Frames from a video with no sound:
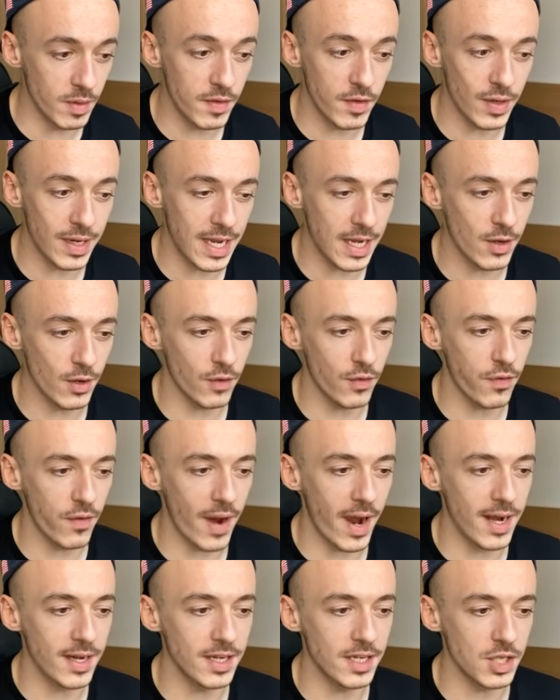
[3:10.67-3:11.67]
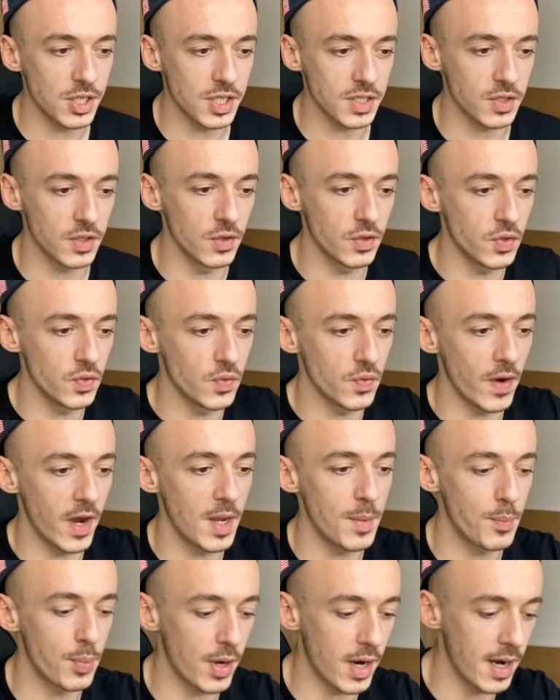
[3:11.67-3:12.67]
If you cannot find it, just go to
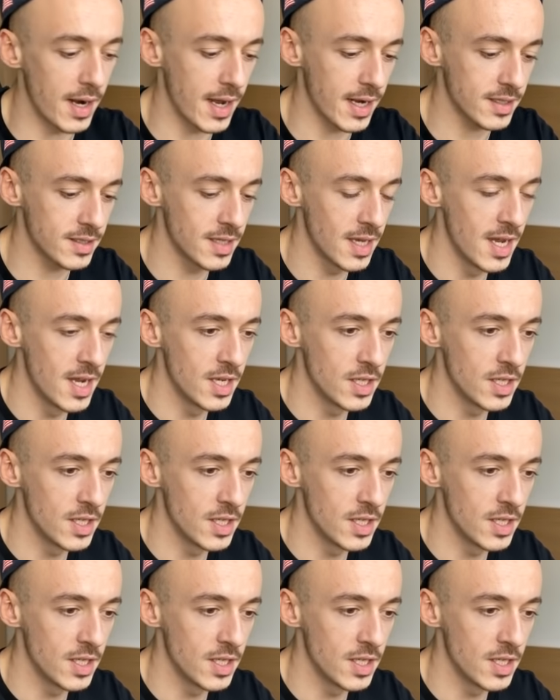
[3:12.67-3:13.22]
find products,